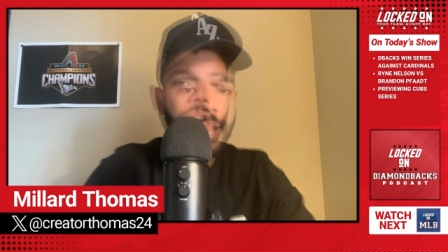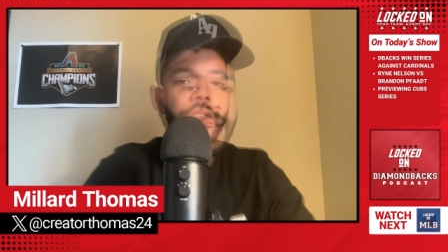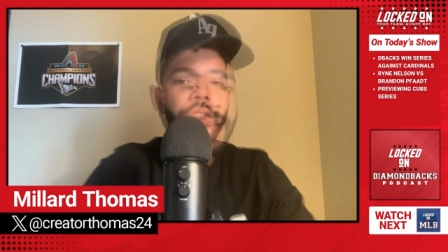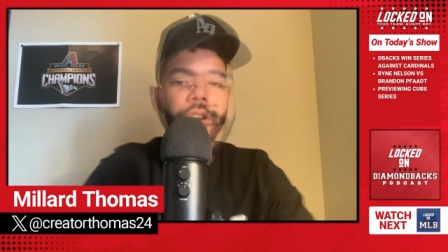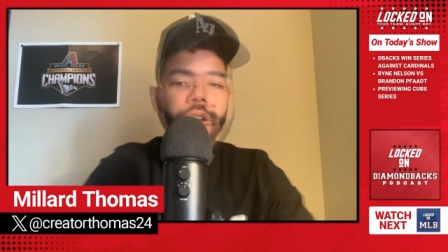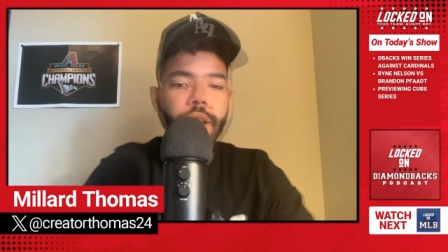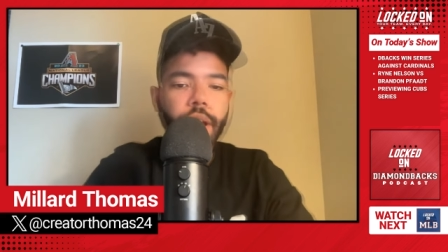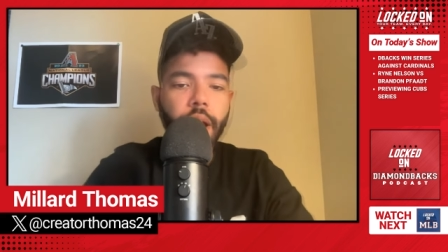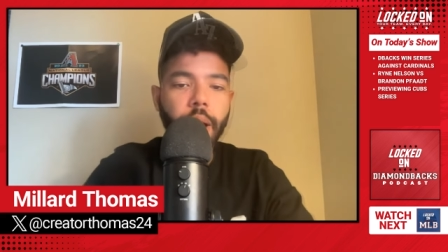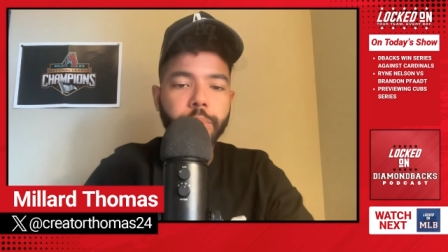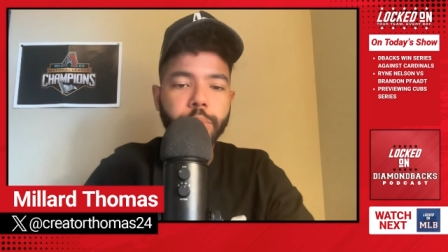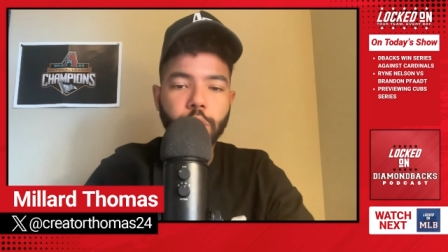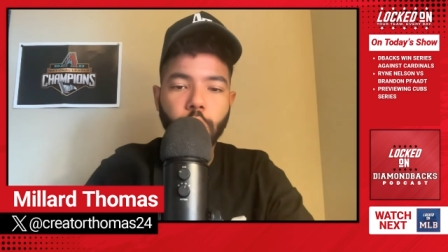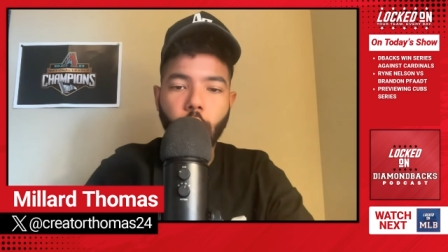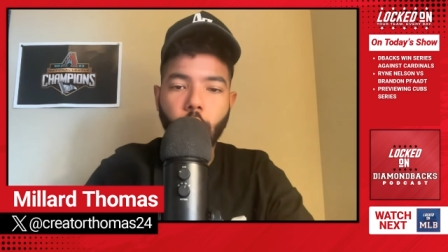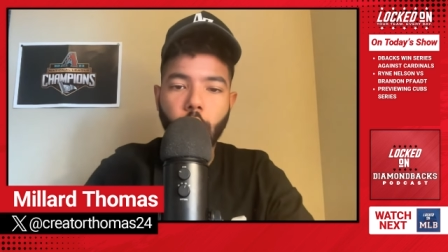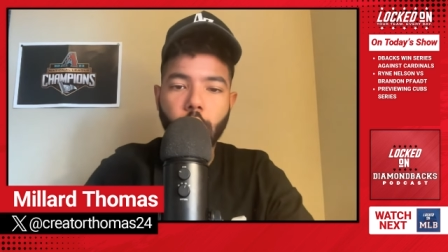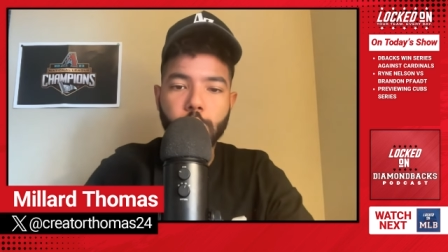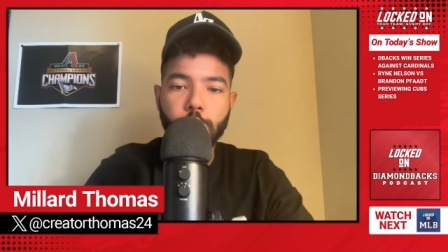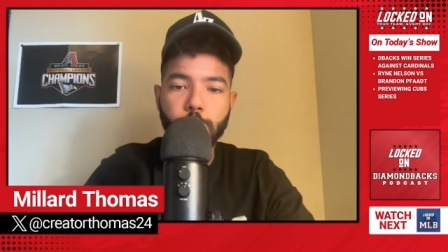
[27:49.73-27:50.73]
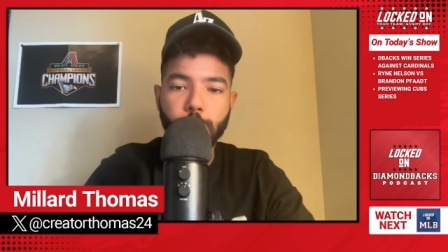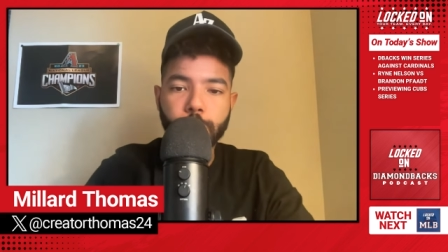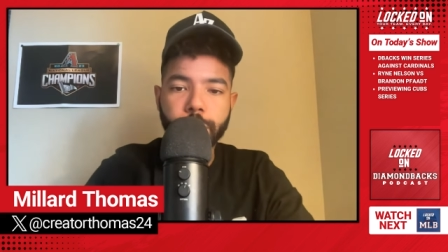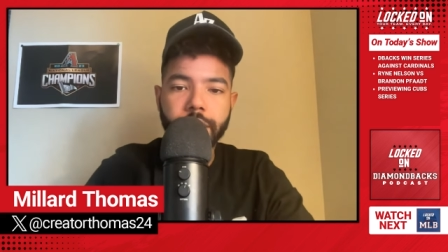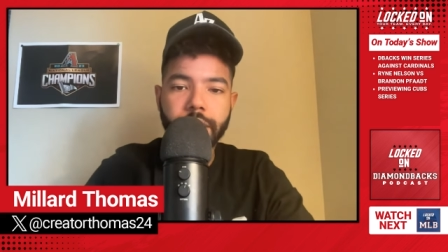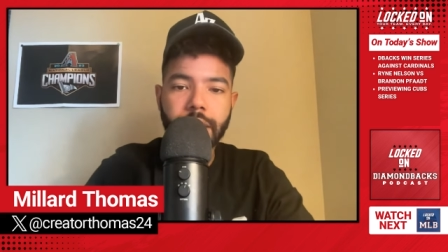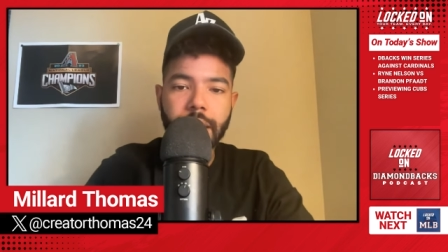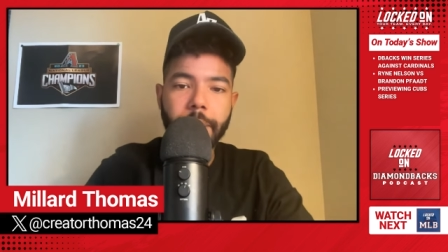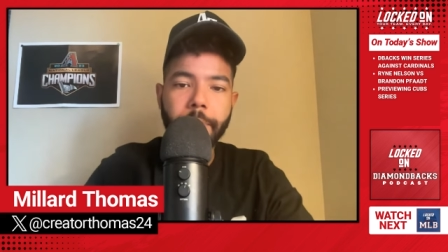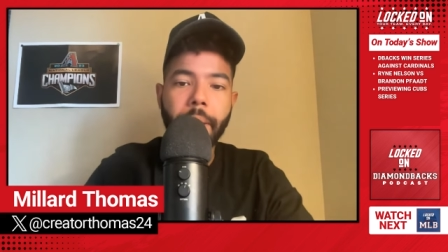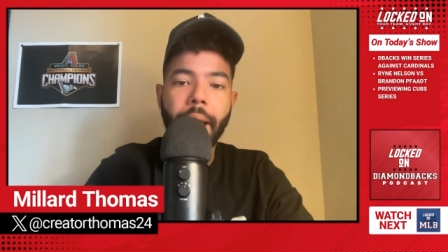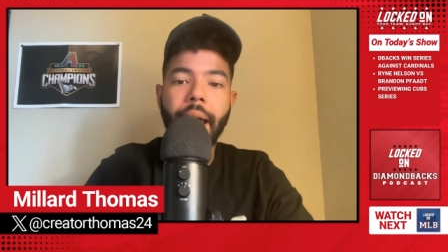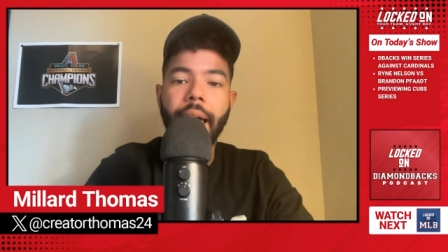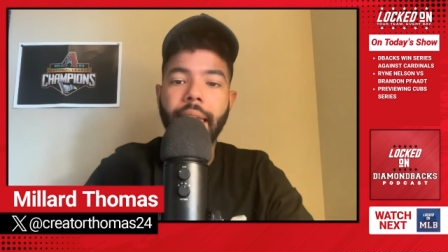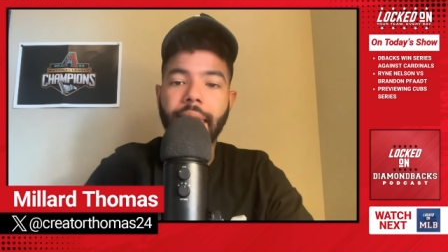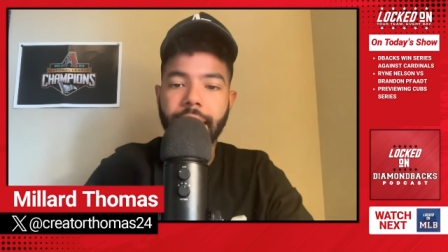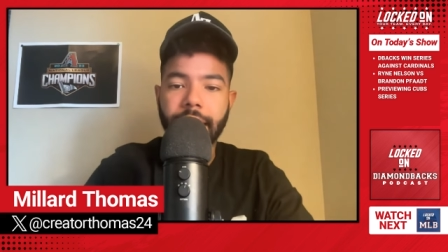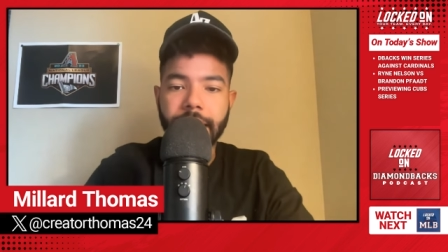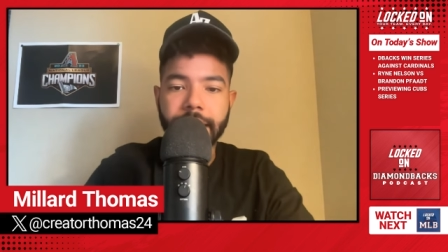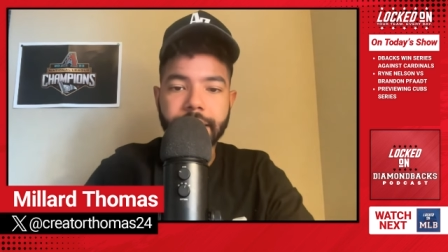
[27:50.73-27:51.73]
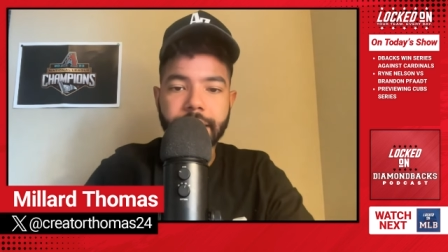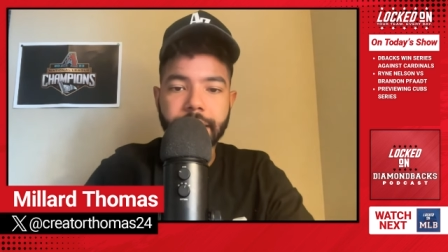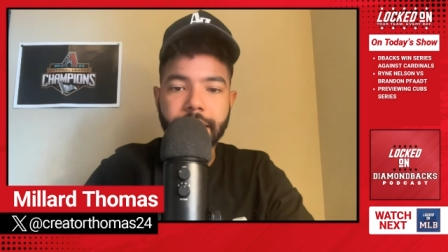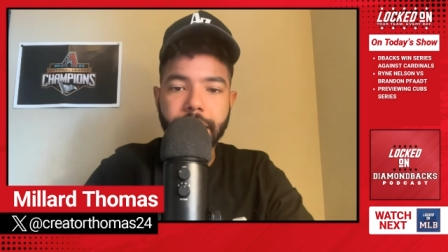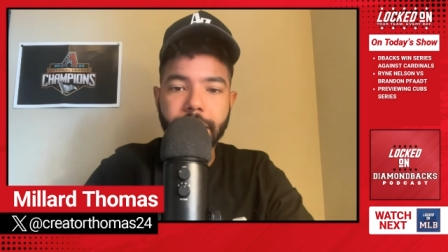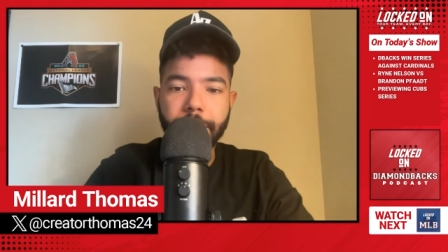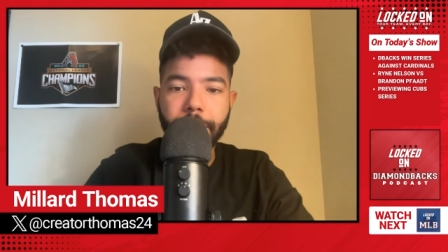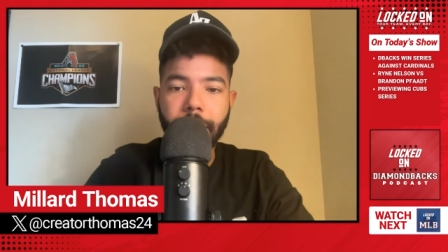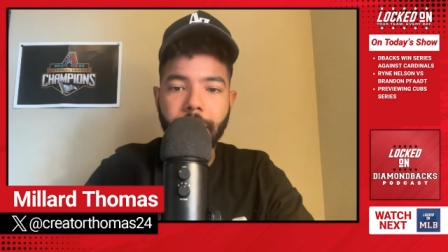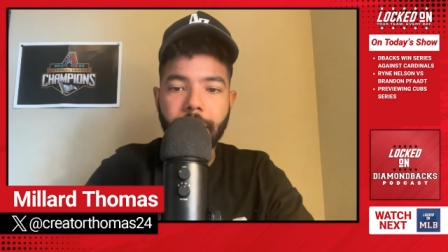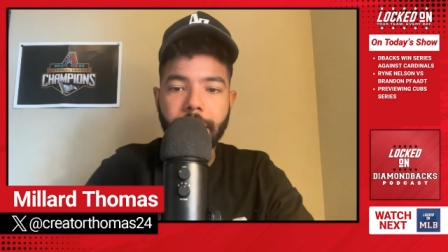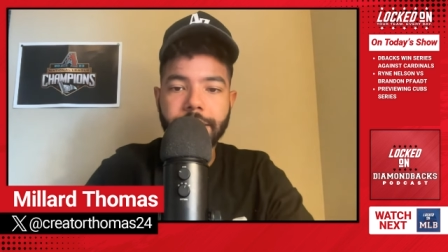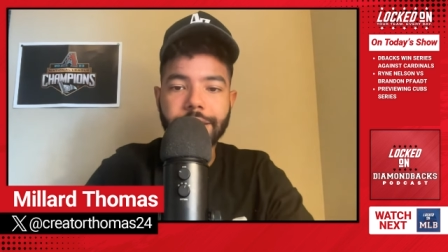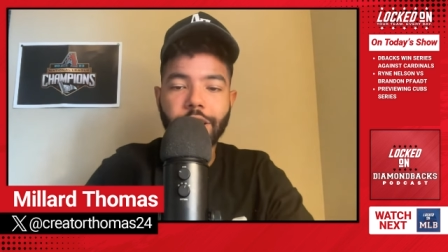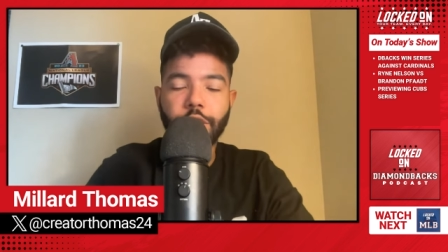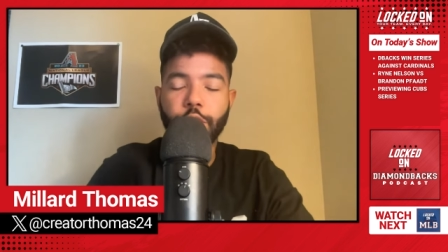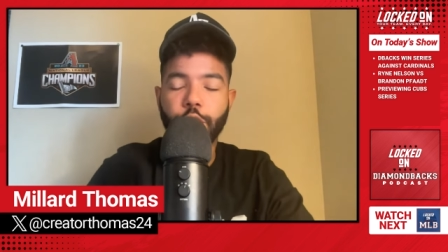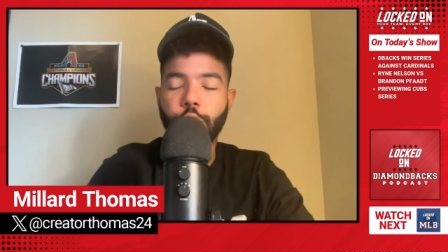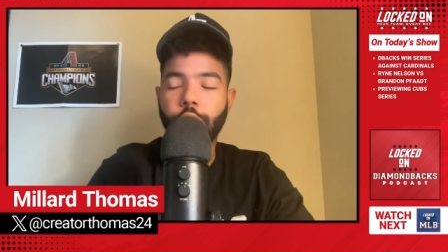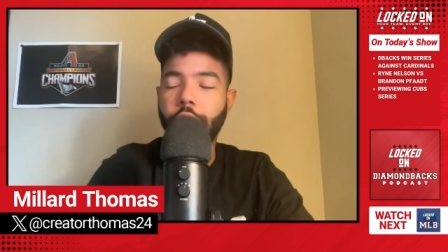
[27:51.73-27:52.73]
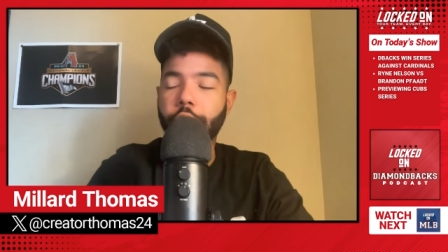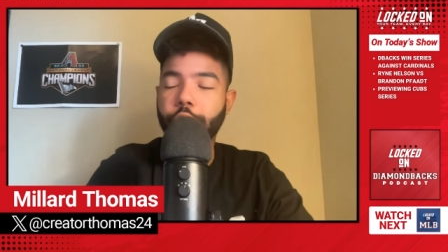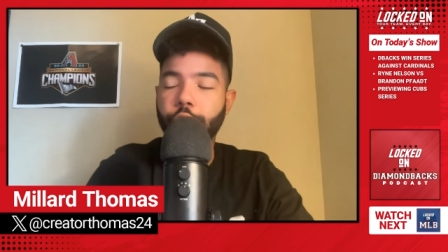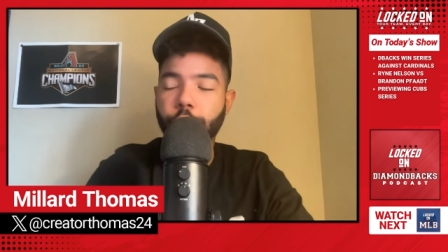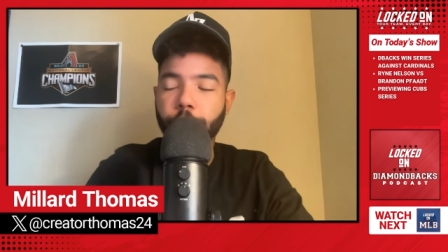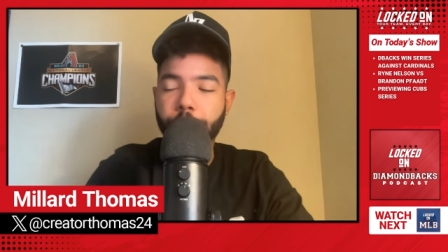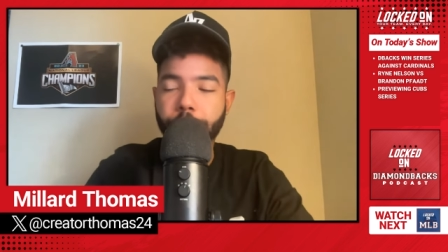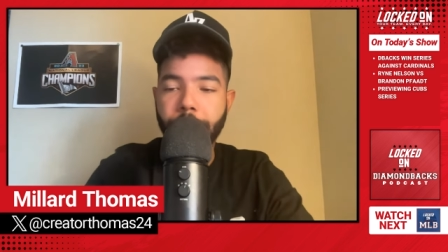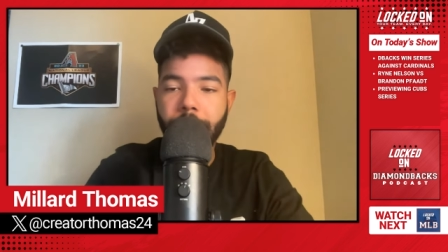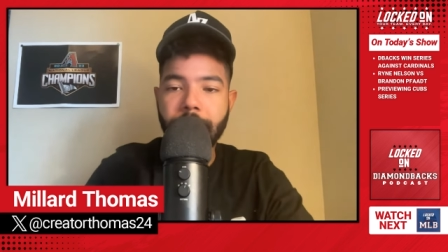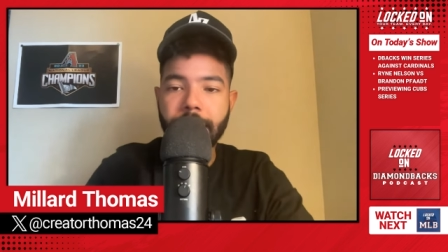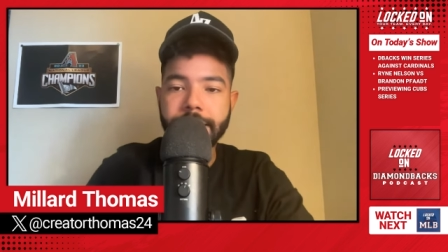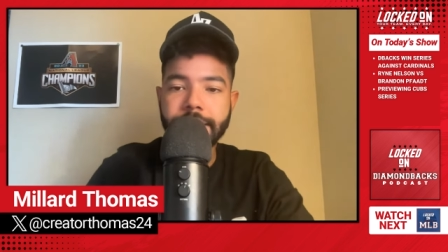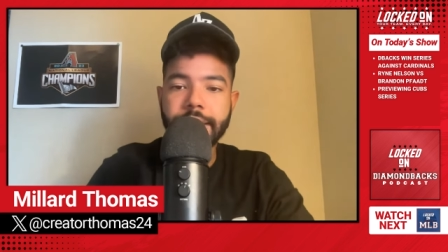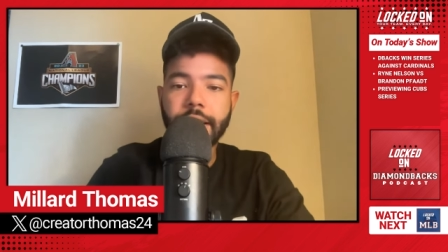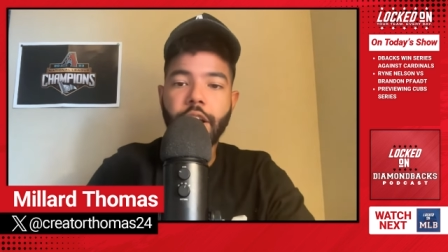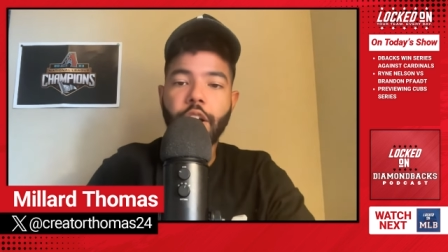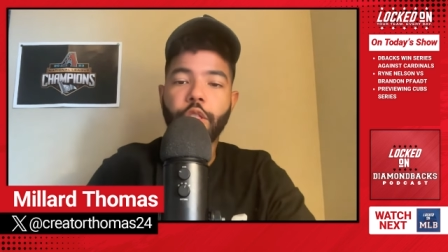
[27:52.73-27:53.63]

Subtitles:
The Cubs are also a team like the D-backs. They're at their best